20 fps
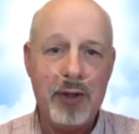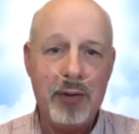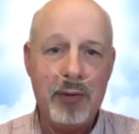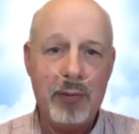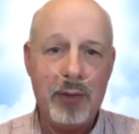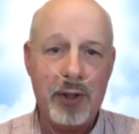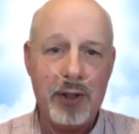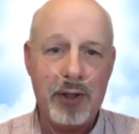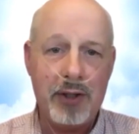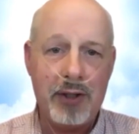
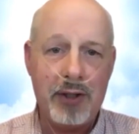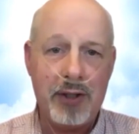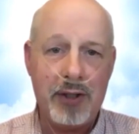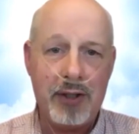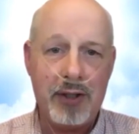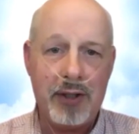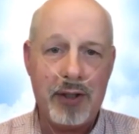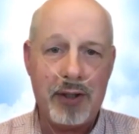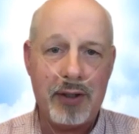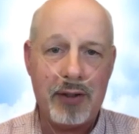with
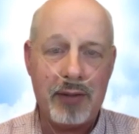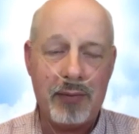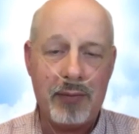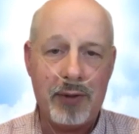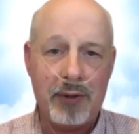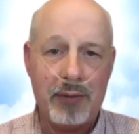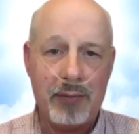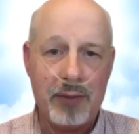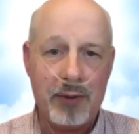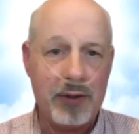the
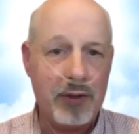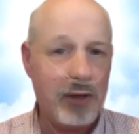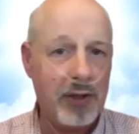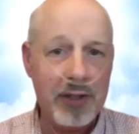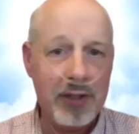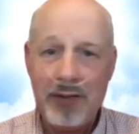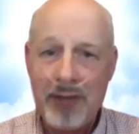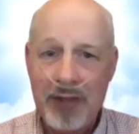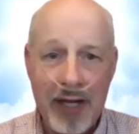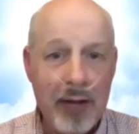with all
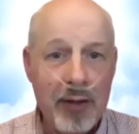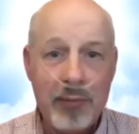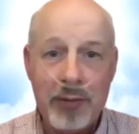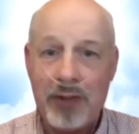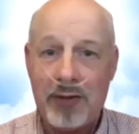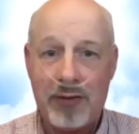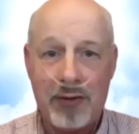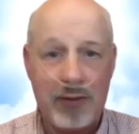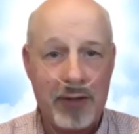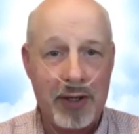these
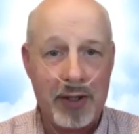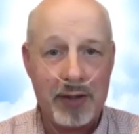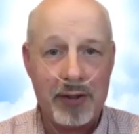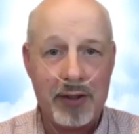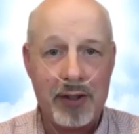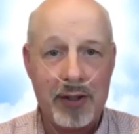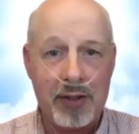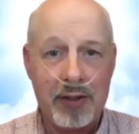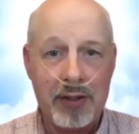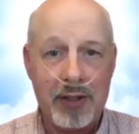ailments that are out there.